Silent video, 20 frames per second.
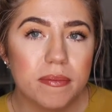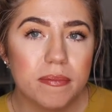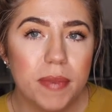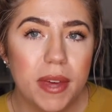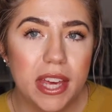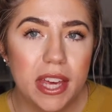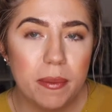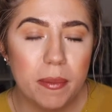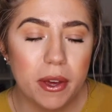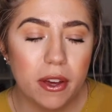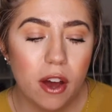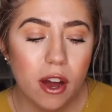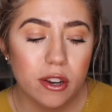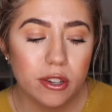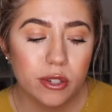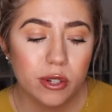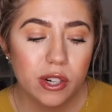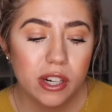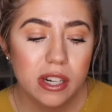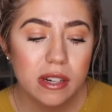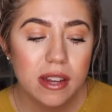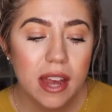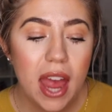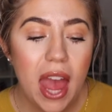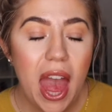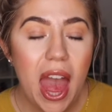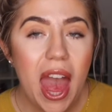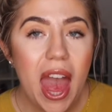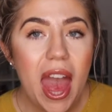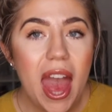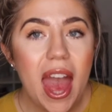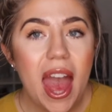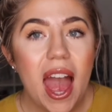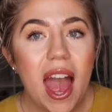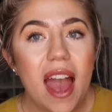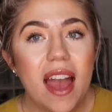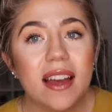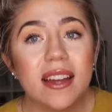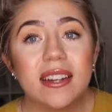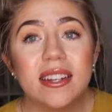baking my contour,
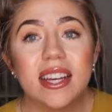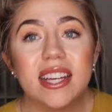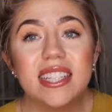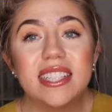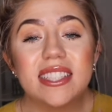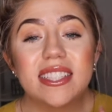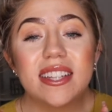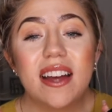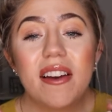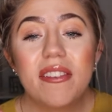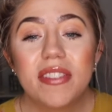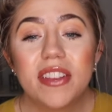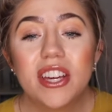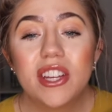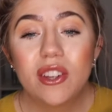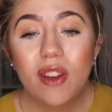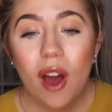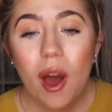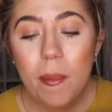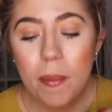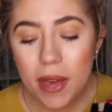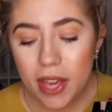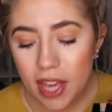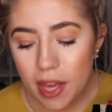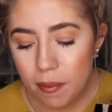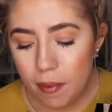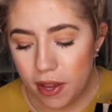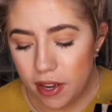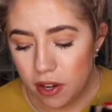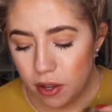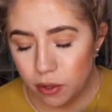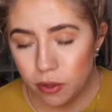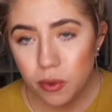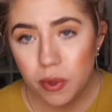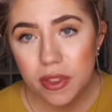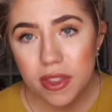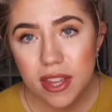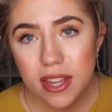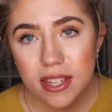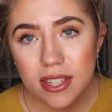and definitely not baking my nose
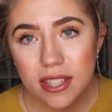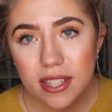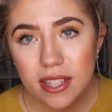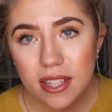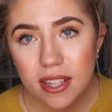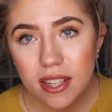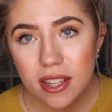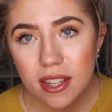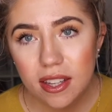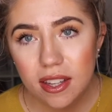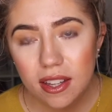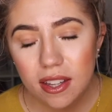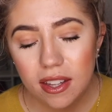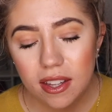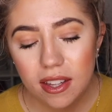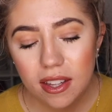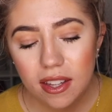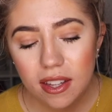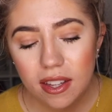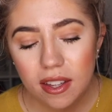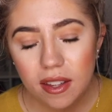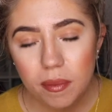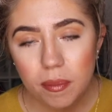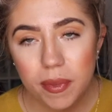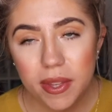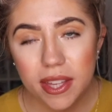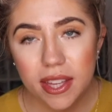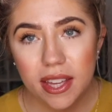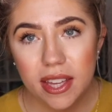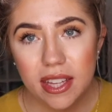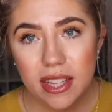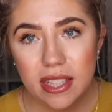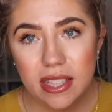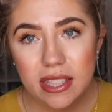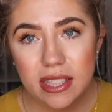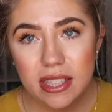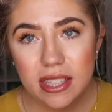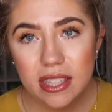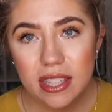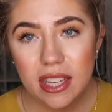with it
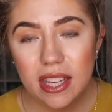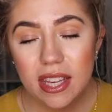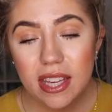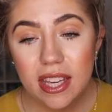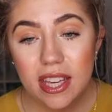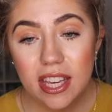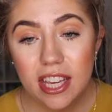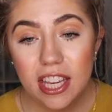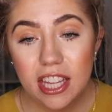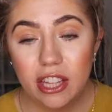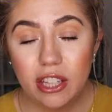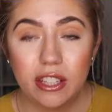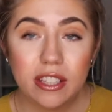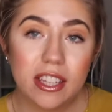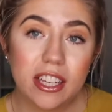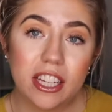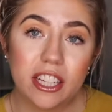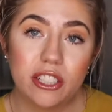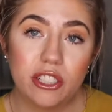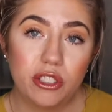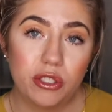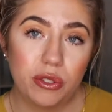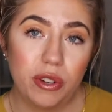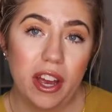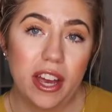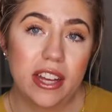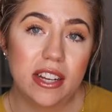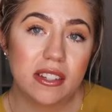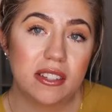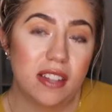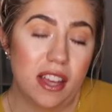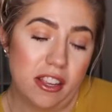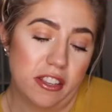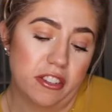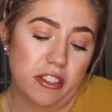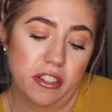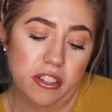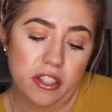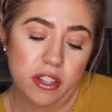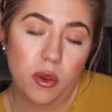because it looks like a dry
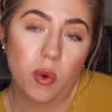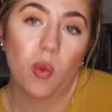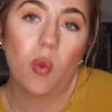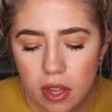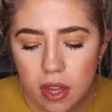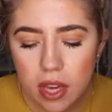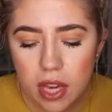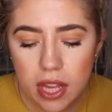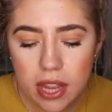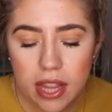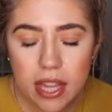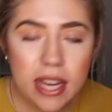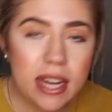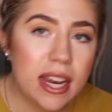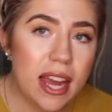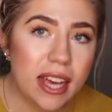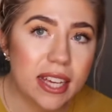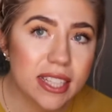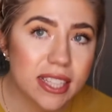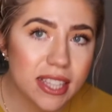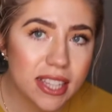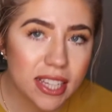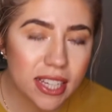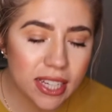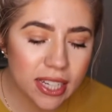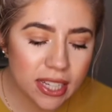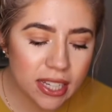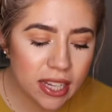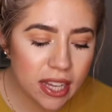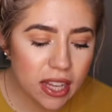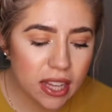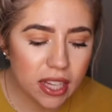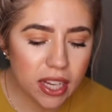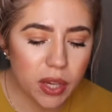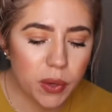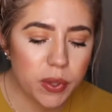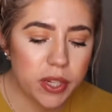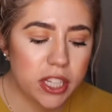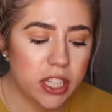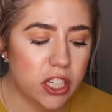desert. The next thing that
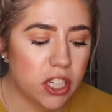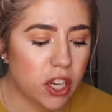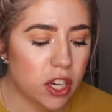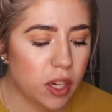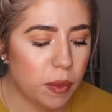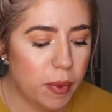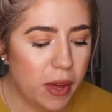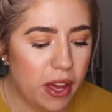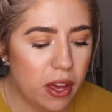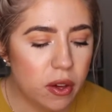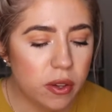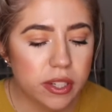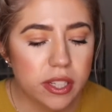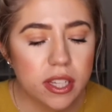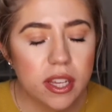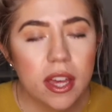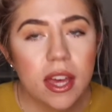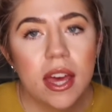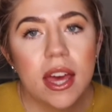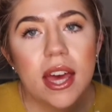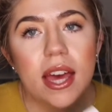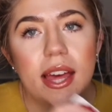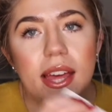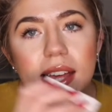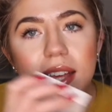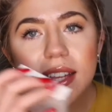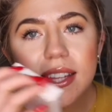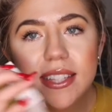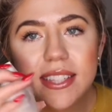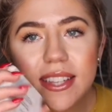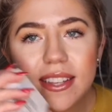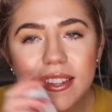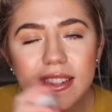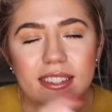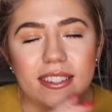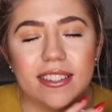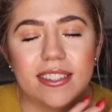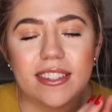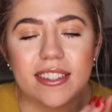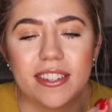I wanted to talk about is,
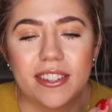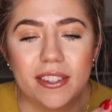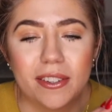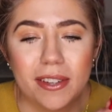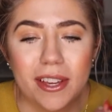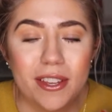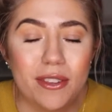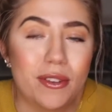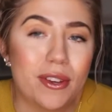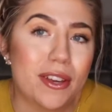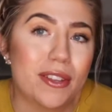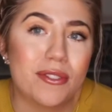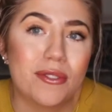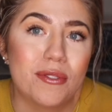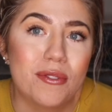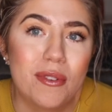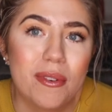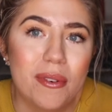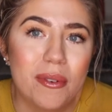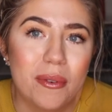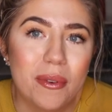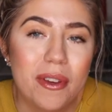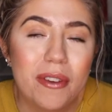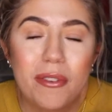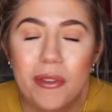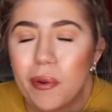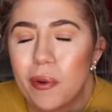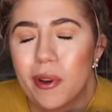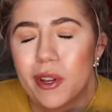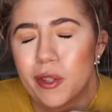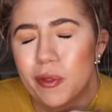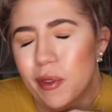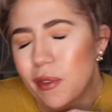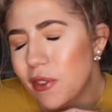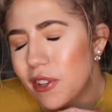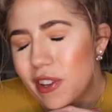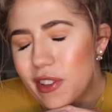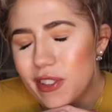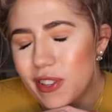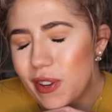okay, you guys know if you watch my
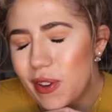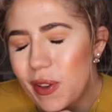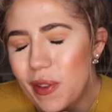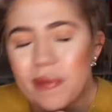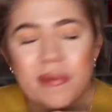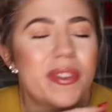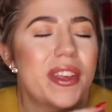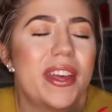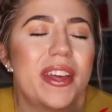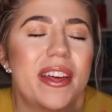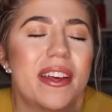videos at all,